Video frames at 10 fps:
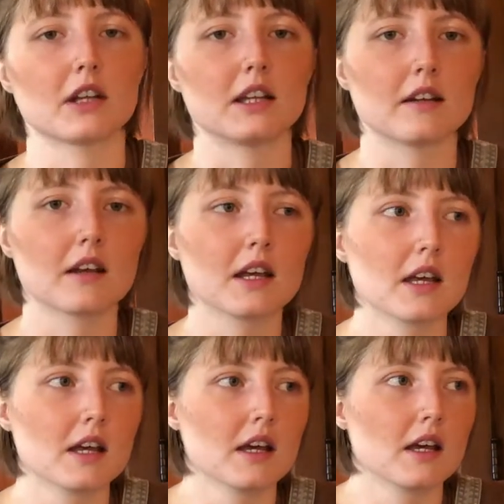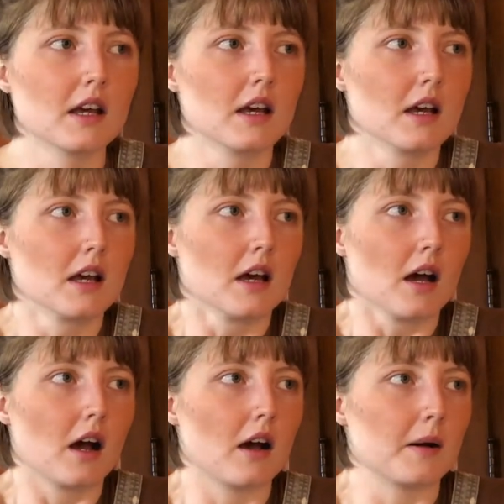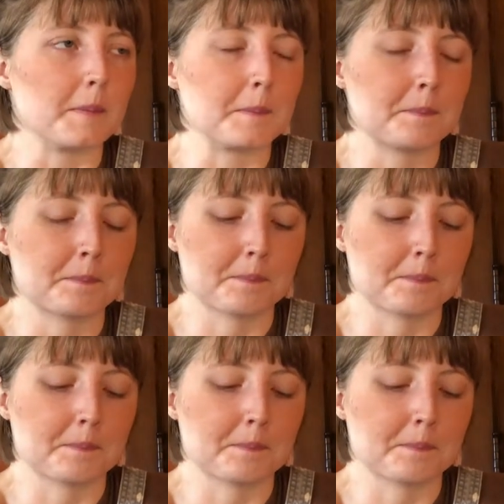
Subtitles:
And man,